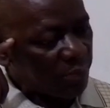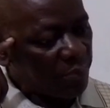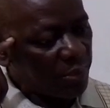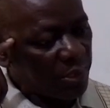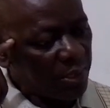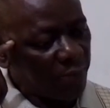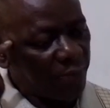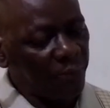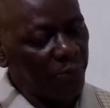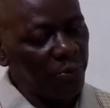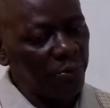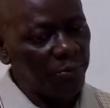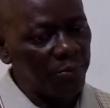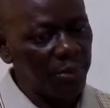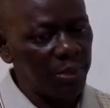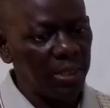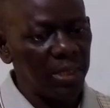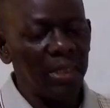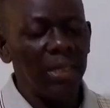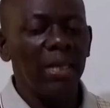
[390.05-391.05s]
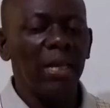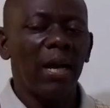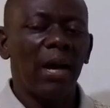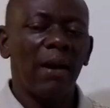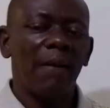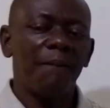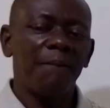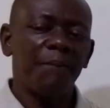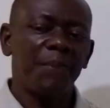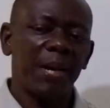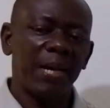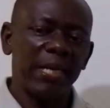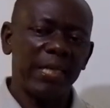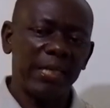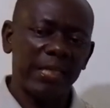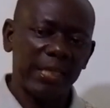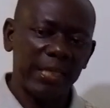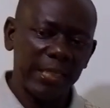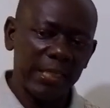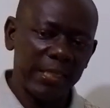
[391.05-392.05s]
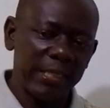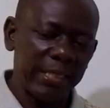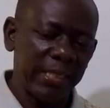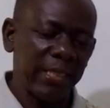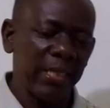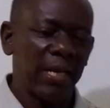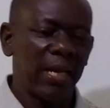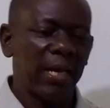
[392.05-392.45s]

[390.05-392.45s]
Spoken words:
belief will be, I'm buying it